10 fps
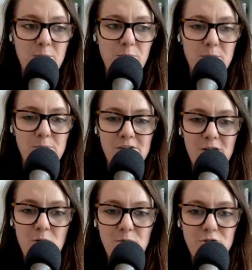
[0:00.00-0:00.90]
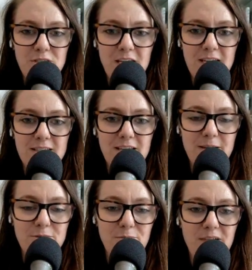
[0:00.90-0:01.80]
But Miriam, what would you say in
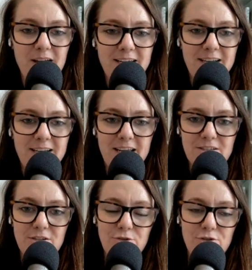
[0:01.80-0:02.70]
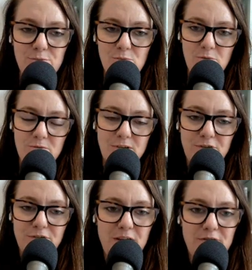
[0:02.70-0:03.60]
terms of planning and execution? What would be your
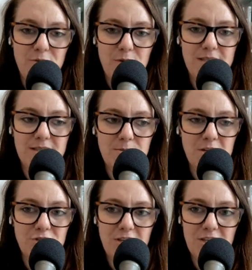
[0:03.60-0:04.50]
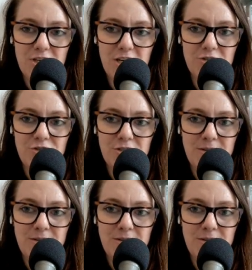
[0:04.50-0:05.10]
favorite ways to measure that change?